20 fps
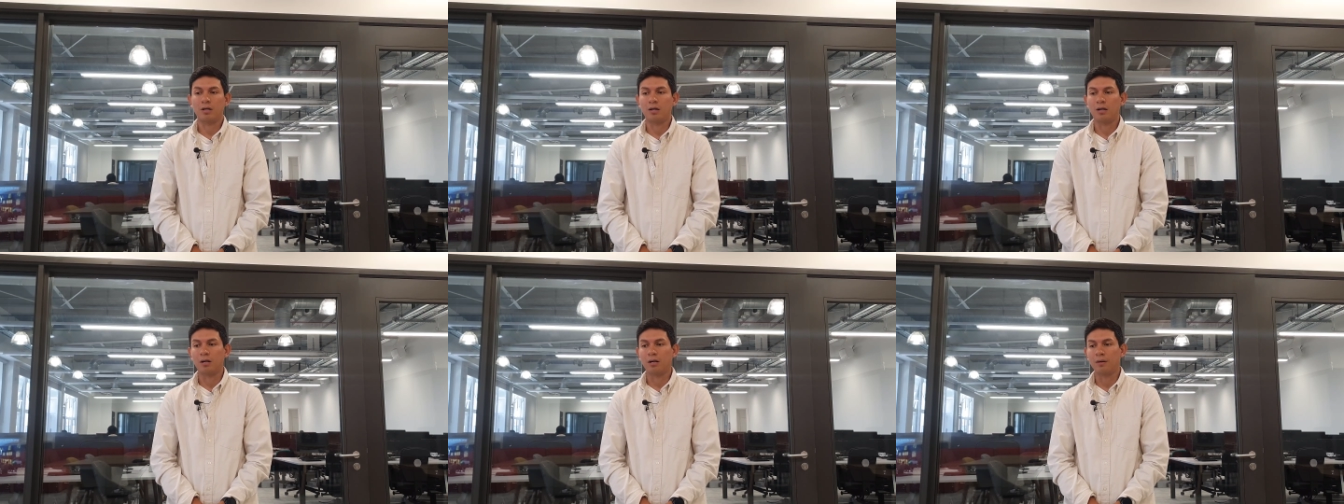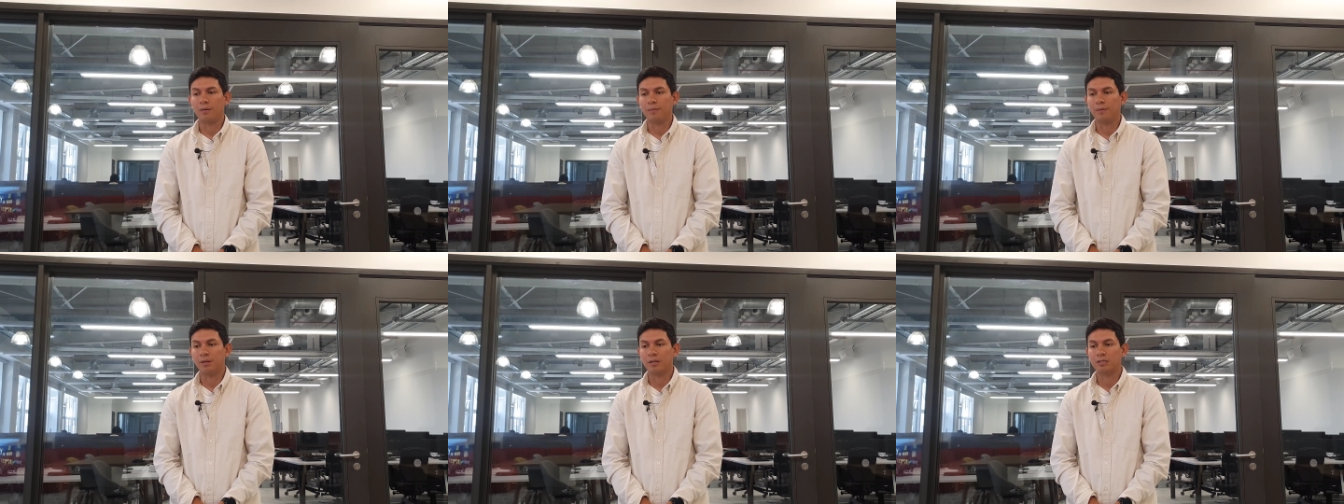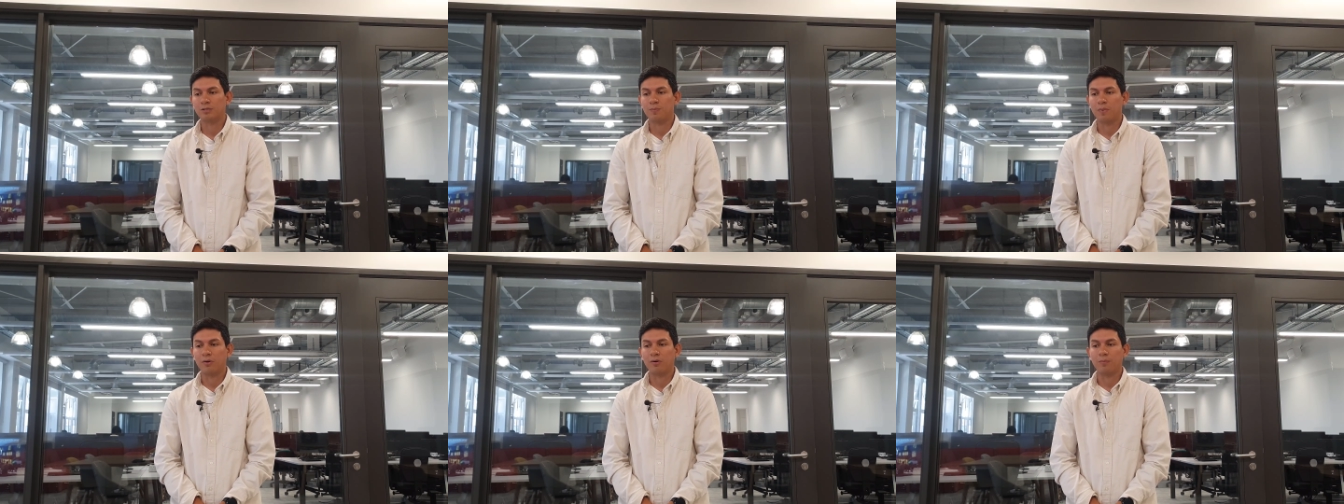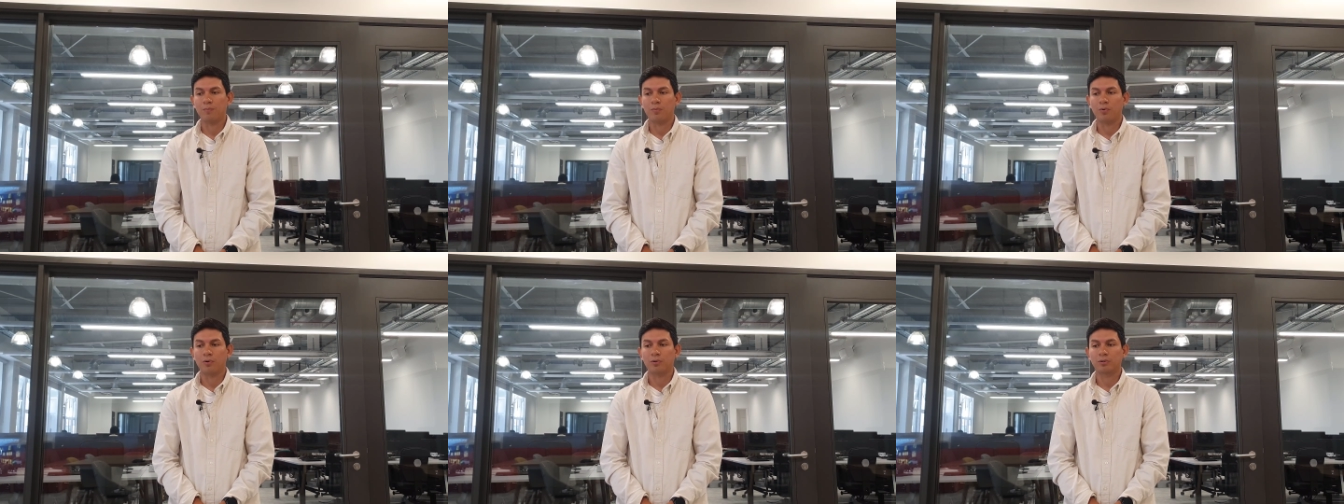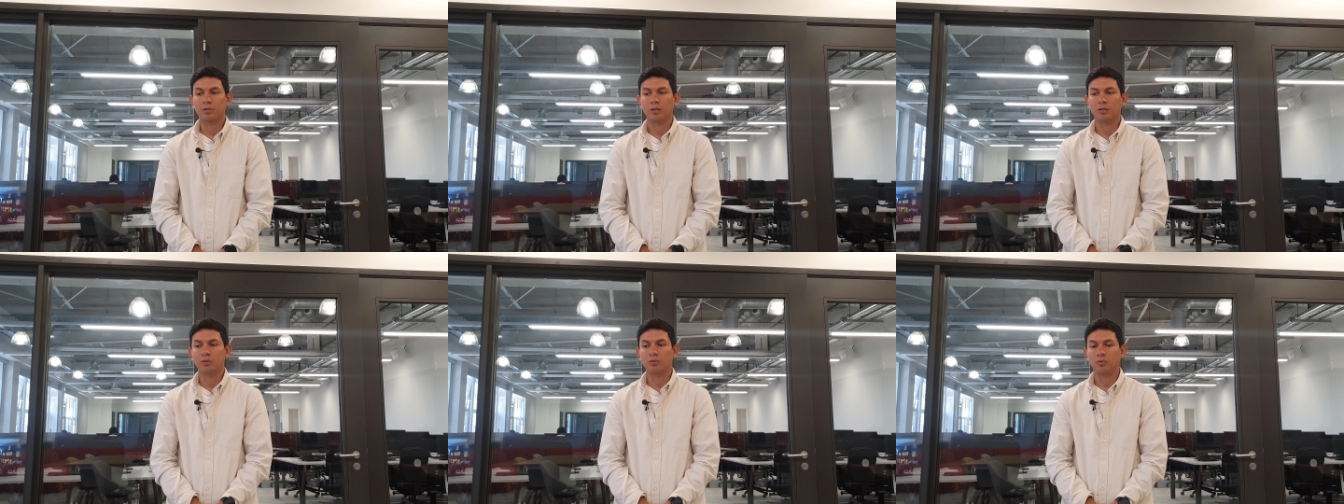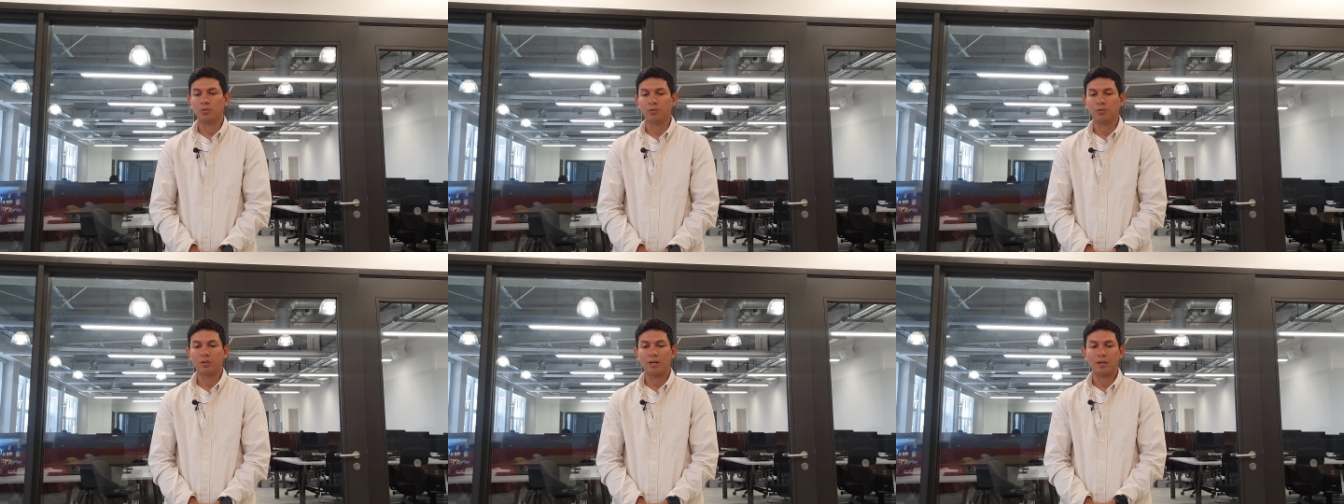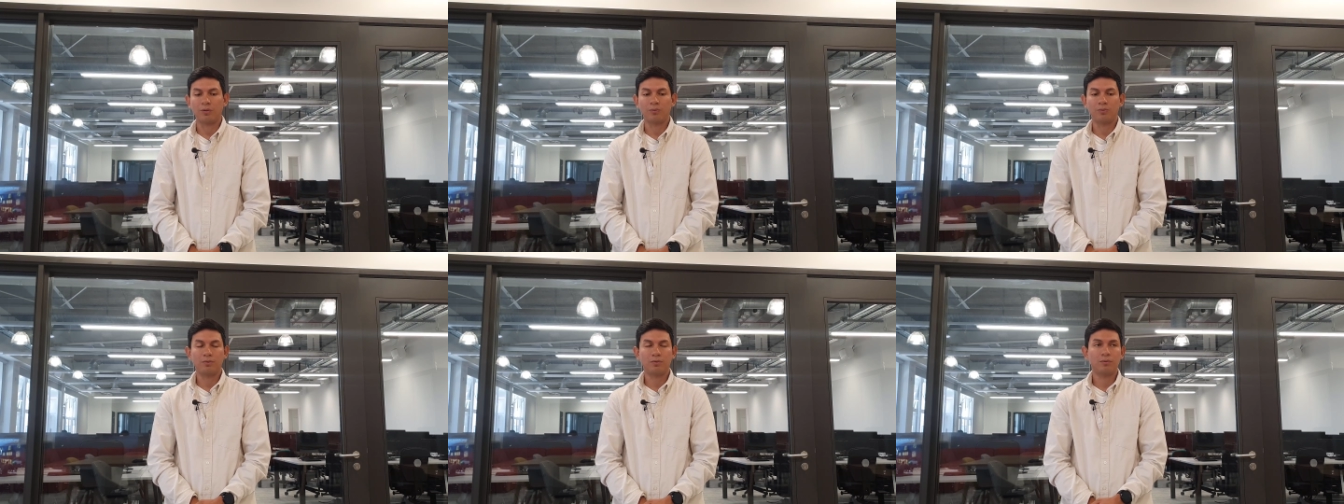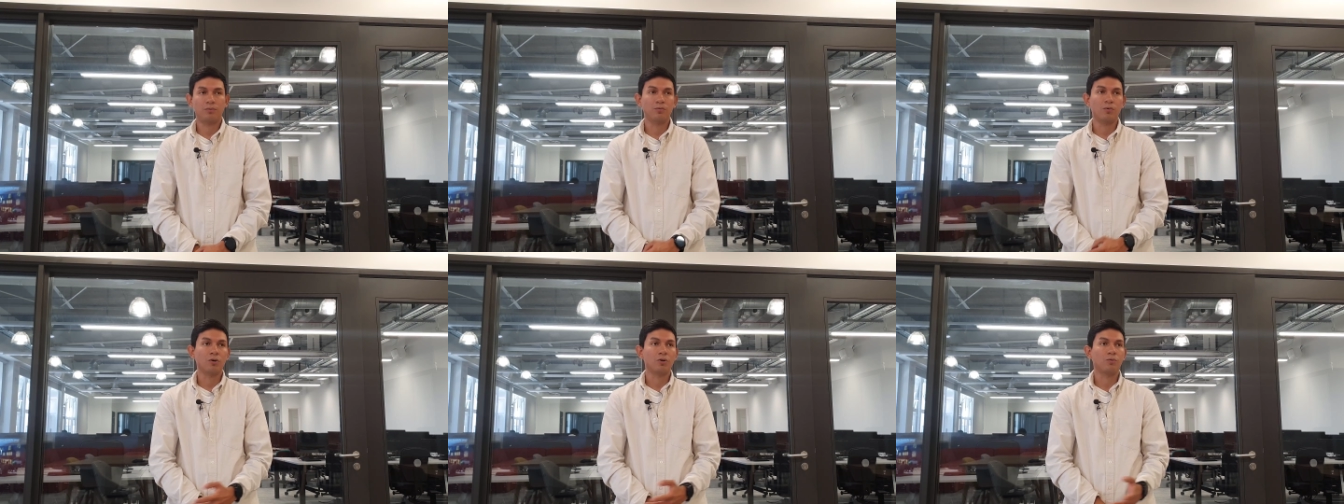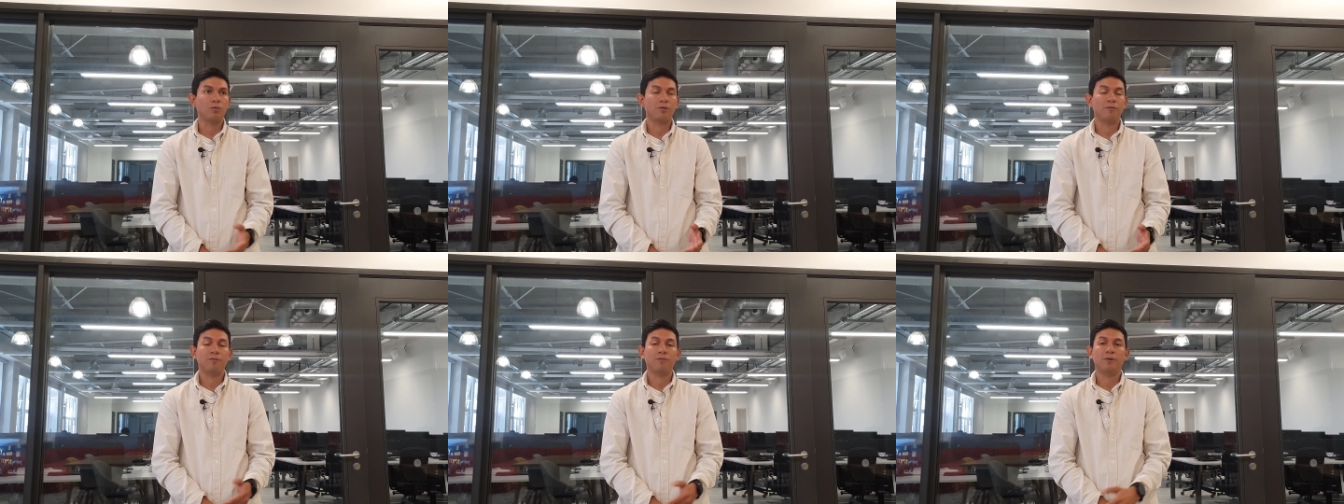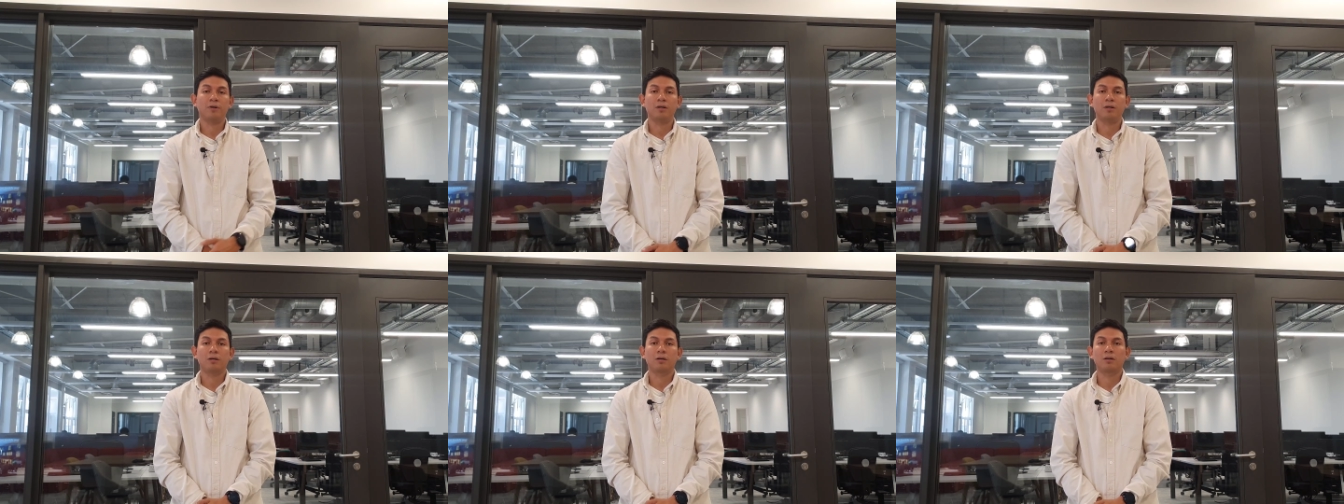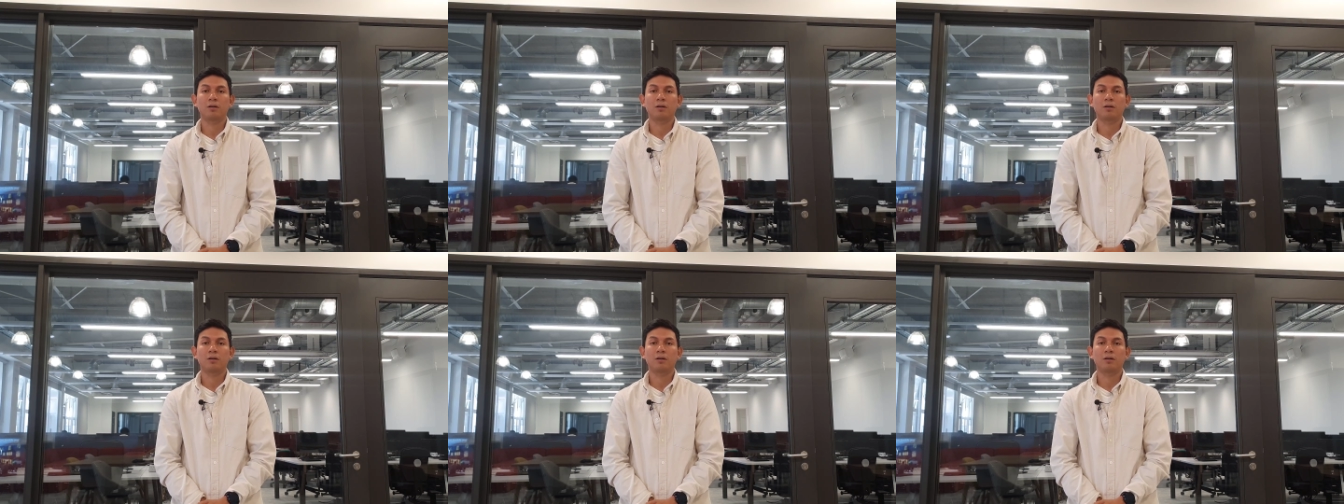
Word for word: Uh, it's very important to network with uh,